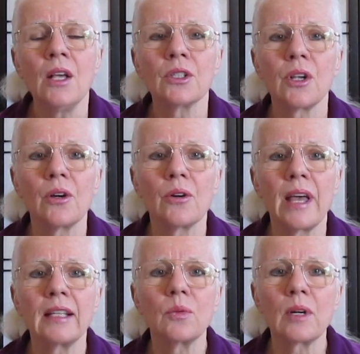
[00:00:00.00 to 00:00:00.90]
So
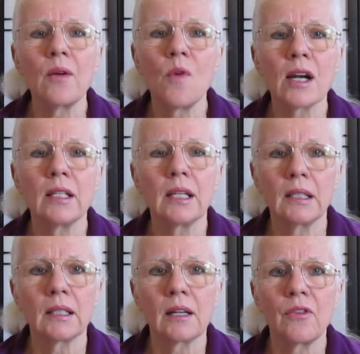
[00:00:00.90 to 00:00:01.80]
that's what I wanted to
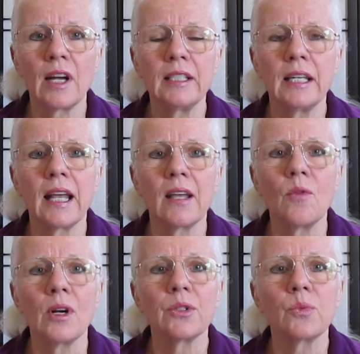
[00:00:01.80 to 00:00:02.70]
clarify today,
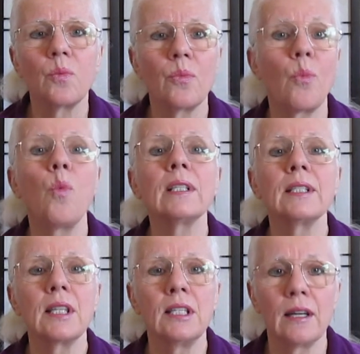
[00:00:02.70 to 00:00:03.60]
was
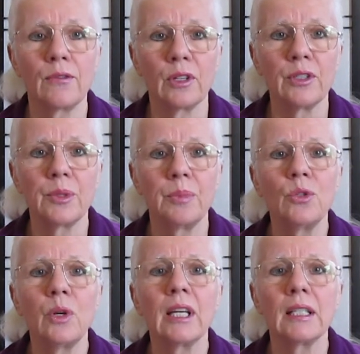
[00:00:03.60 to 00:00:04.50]
what's the difference
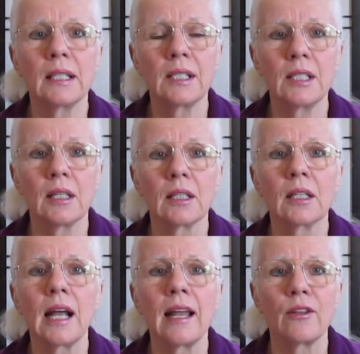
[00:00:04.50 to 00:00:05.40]
between a
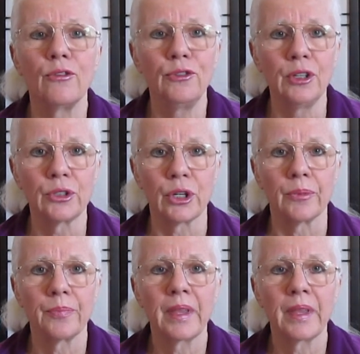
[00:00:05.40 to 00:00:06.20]
distiller and a filter.